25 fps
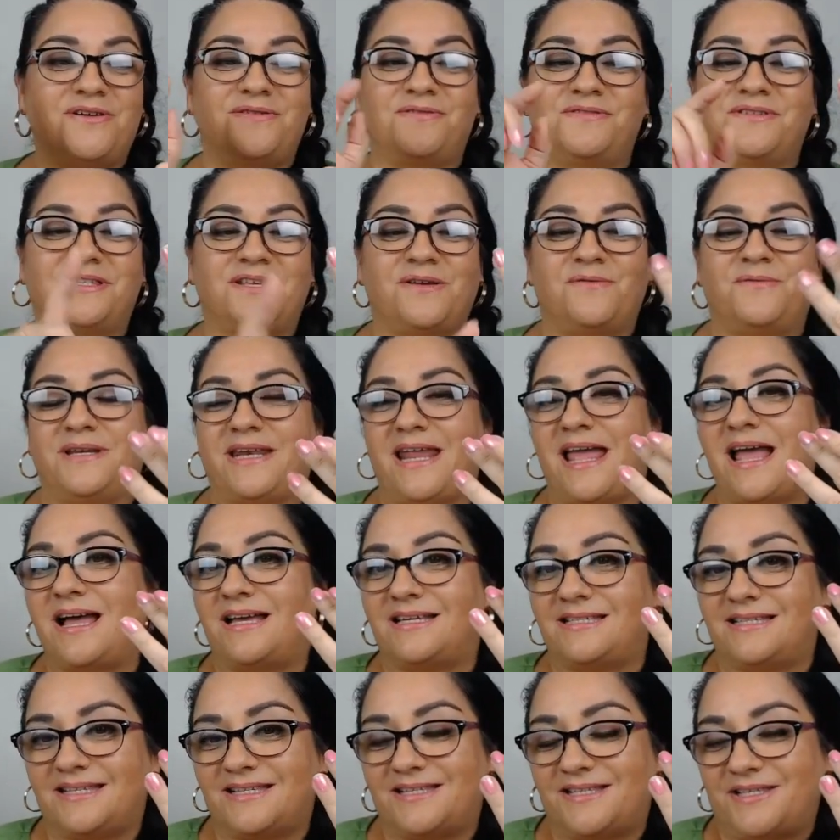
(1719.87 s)
Someone
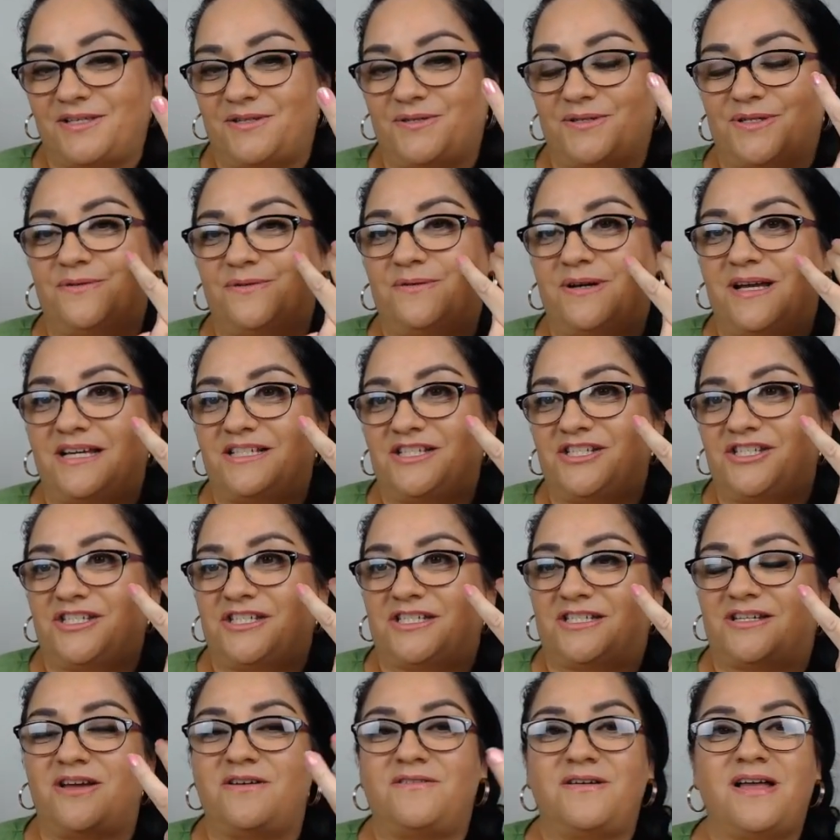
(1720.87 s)
asks you a
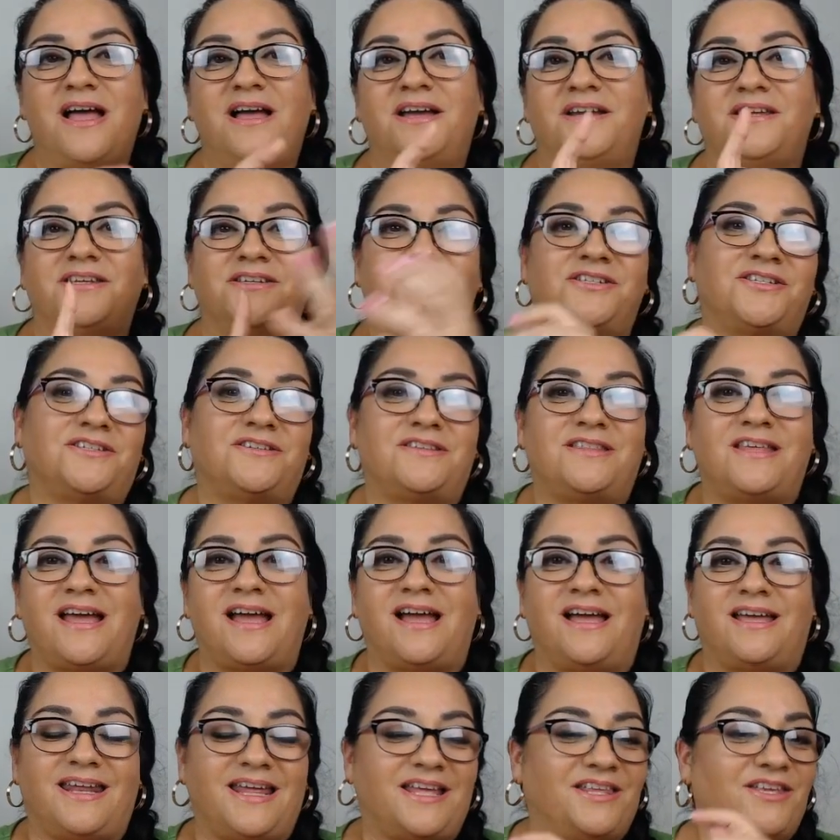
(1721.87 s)
question, oh, how do you do
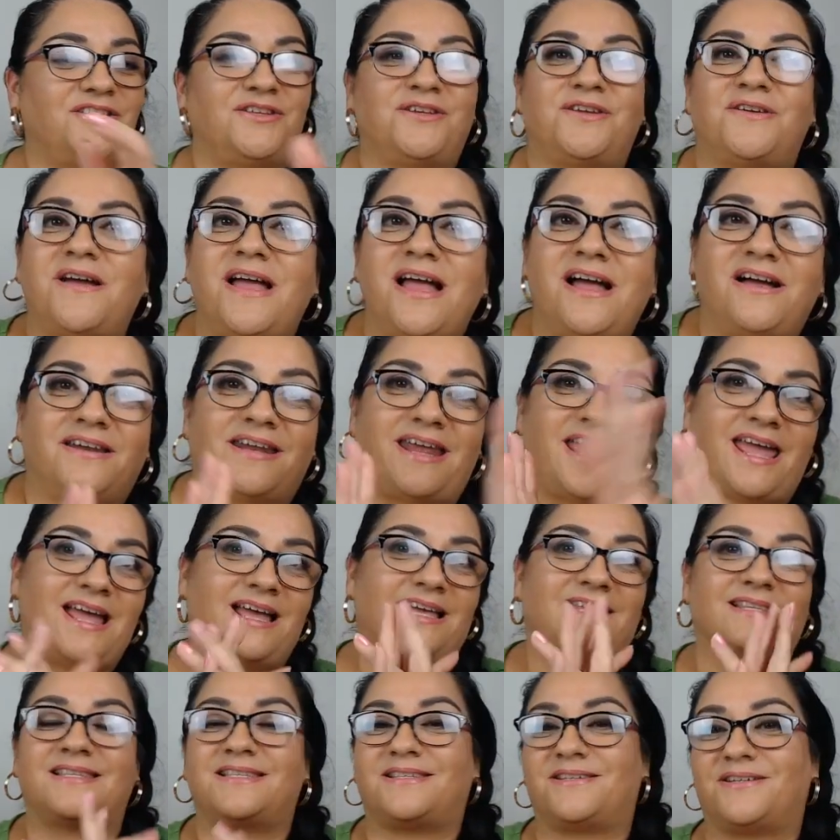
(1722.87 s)
that? And you know how to
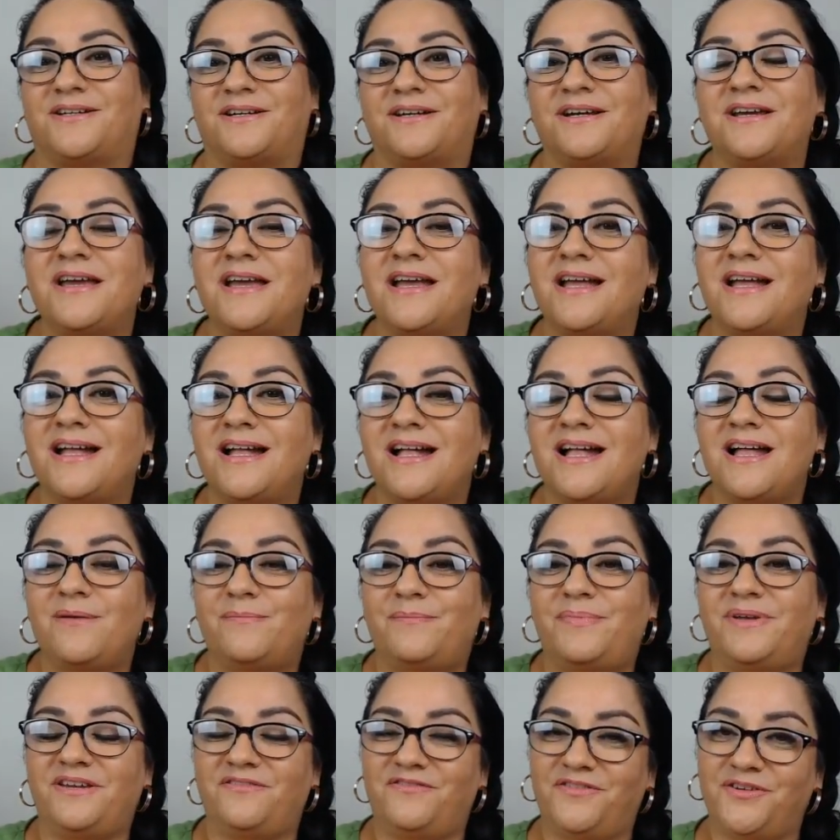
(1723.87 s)
answer.
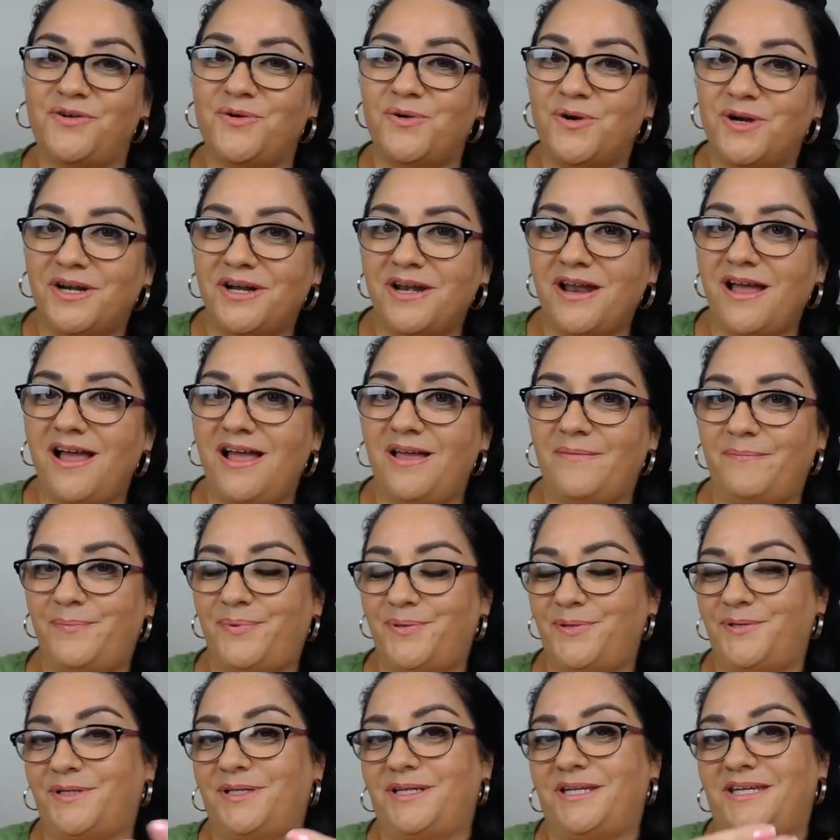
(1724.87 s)
But if you're not
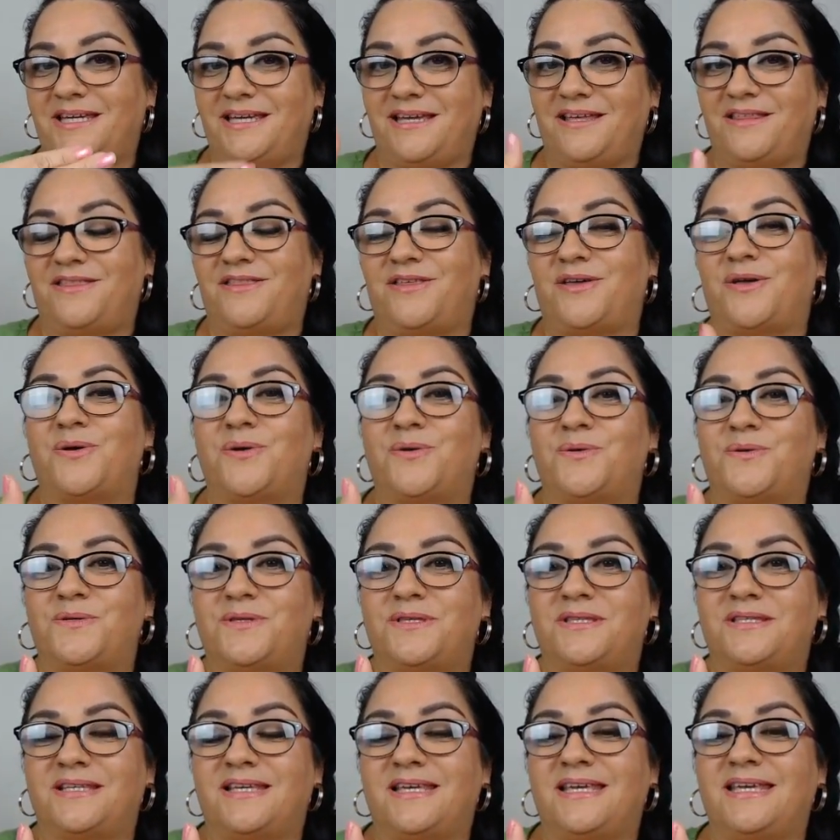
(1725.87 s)
putting
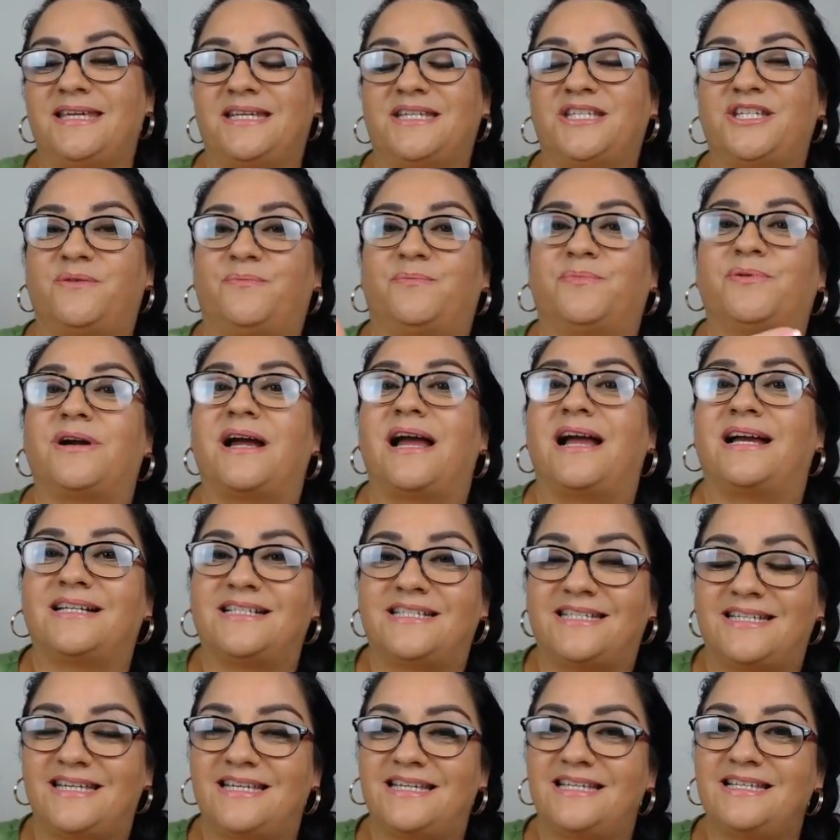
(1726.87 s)
those into
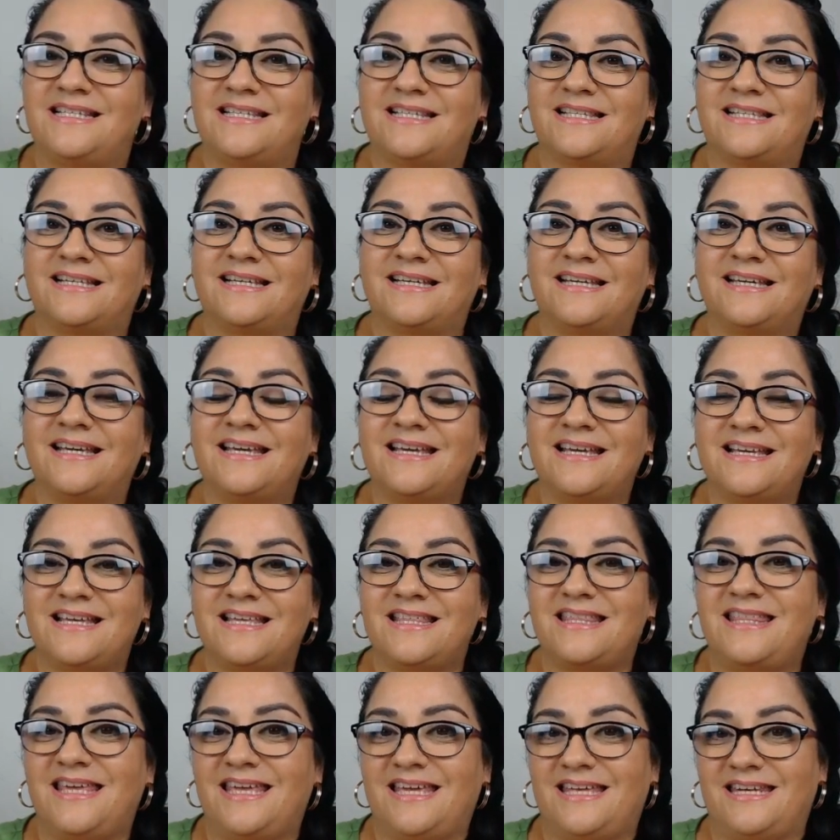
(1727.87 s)
practice,
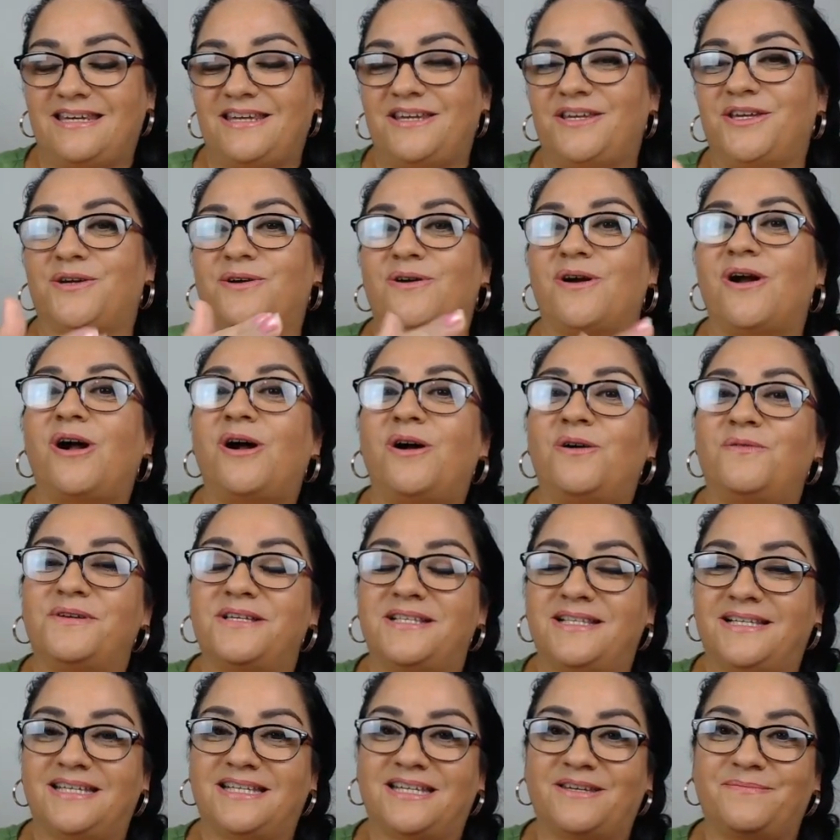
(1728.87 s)
then you're
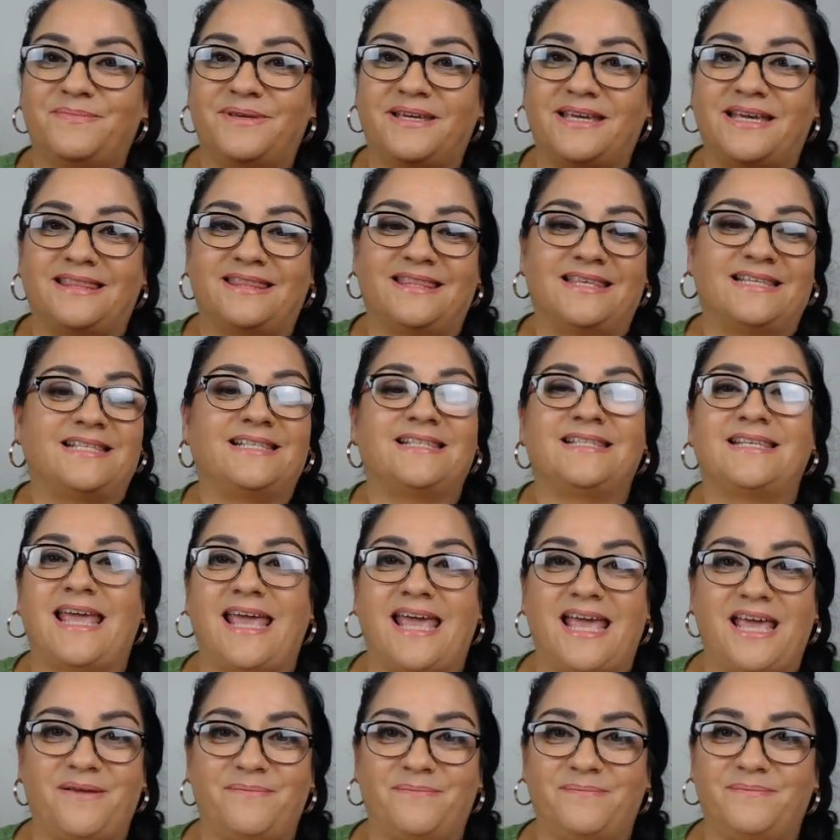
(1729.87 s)
always going to be at the
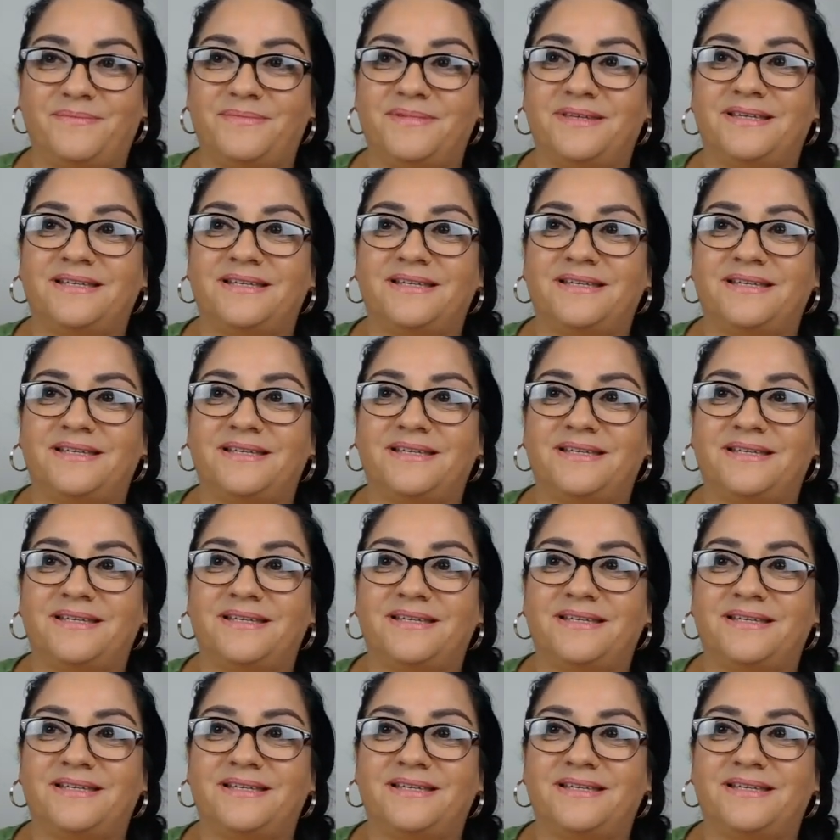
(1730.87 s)
same